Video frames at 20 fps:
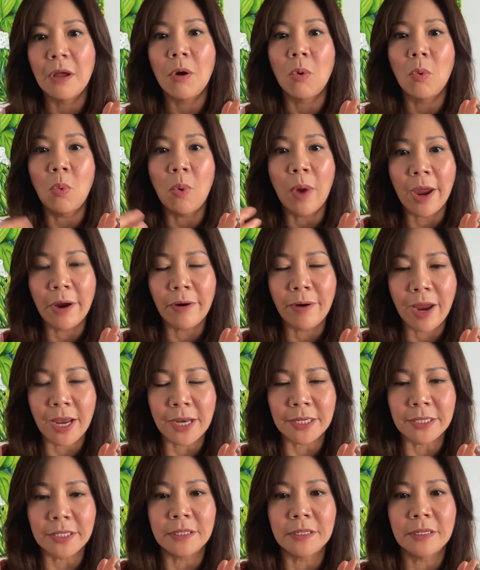
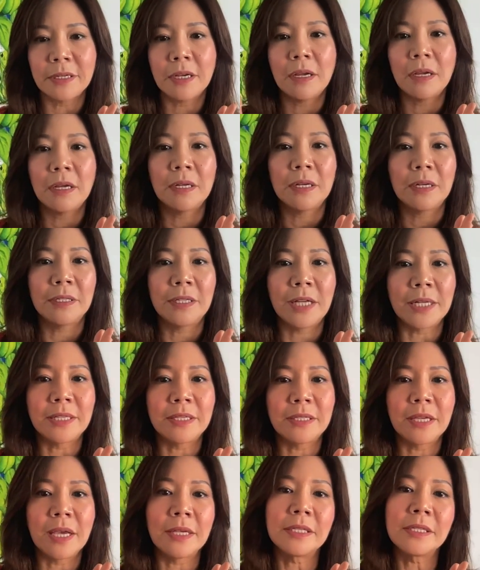whereas
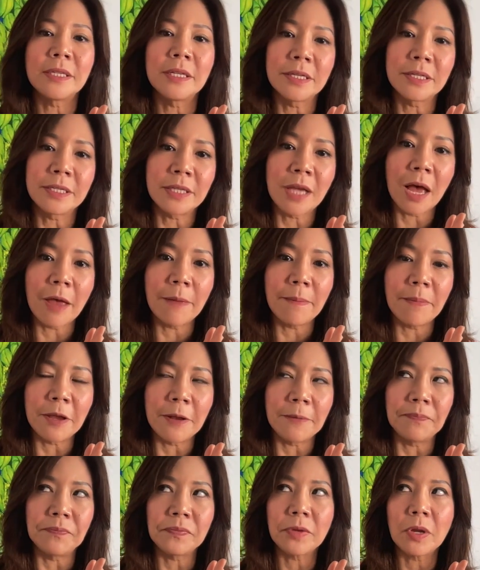let's say
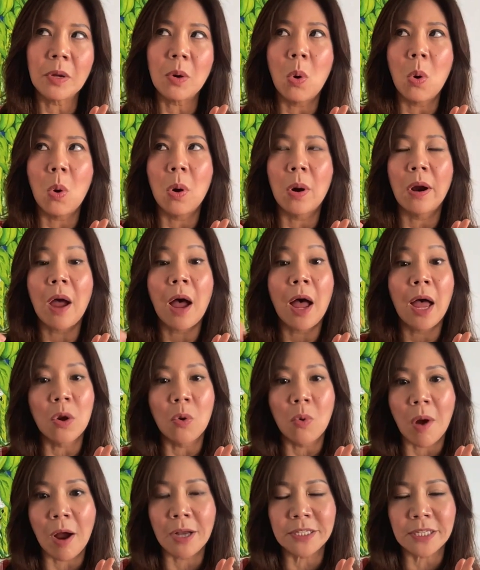psilocybin or
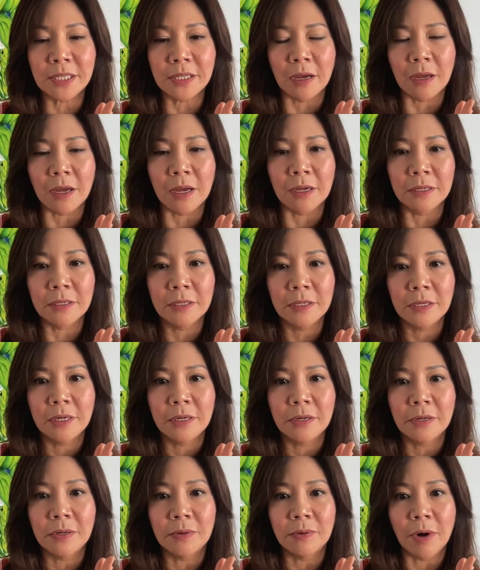ayahuasca,
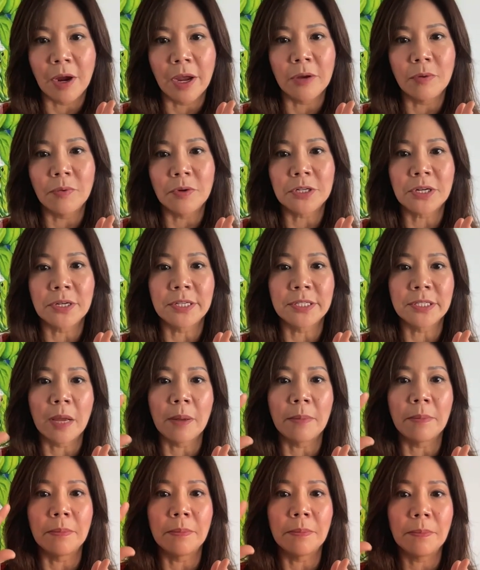right, which has
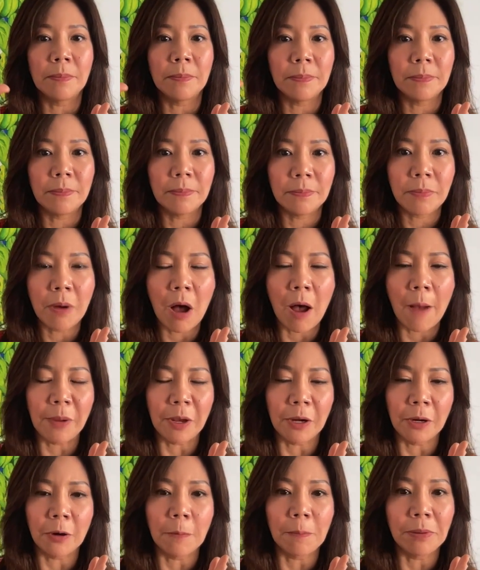some
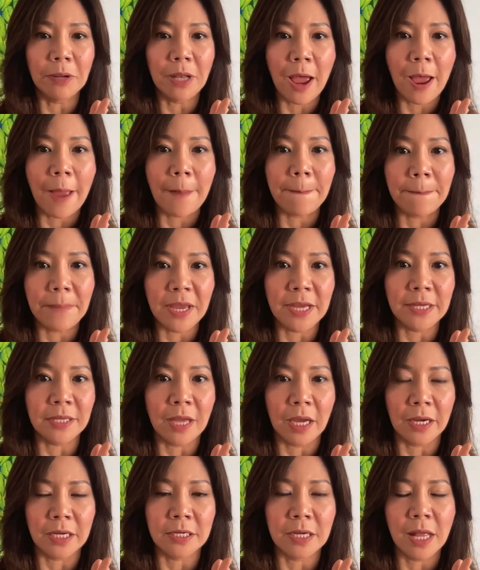popular plant based
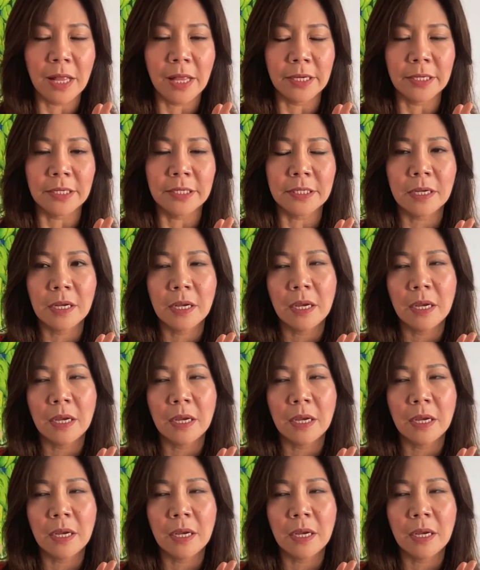psychedelics